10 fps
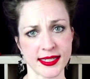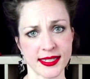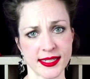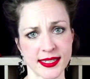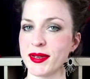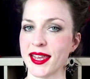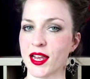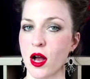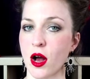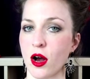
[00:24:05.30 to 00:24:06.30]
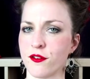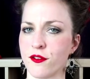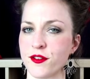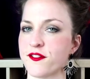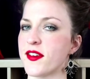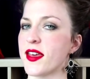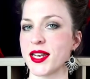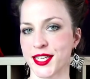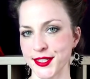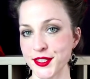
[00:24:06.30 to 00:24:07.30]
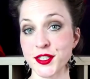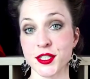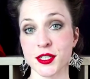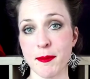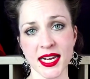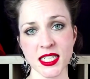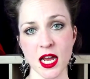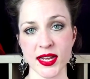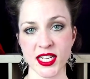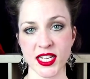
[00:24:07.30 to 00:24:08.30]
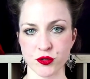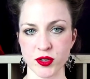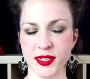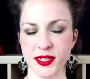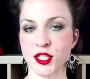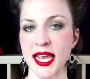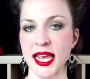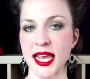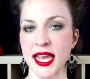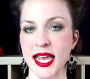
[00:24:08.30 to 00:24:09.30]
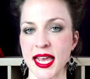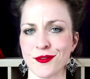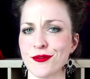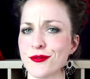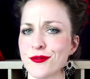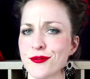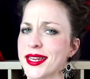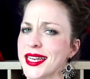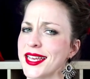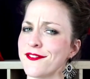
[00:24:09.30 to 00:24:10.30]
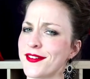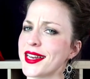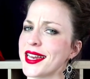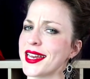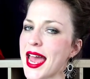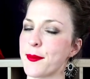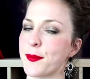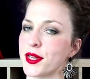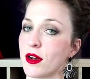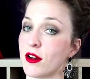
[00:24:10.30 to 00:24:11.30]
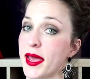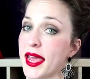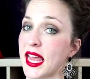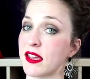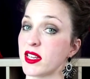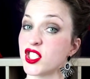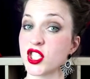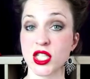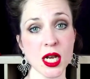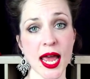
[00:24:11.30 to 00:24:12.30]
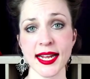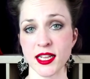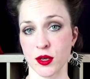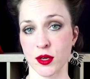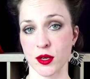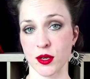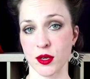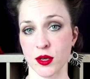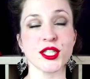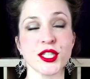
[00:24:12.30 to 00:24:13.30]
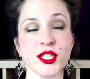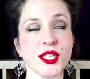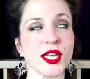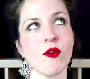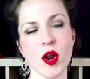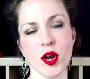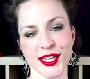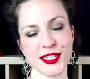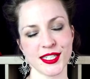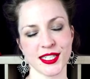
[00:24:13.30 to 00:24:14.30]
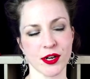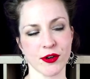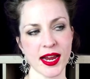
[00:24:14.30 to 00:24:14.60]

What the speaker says: Speaking of feminists, MGTOW extremists have a really funny habit of behaving just like them, which is ironic considering how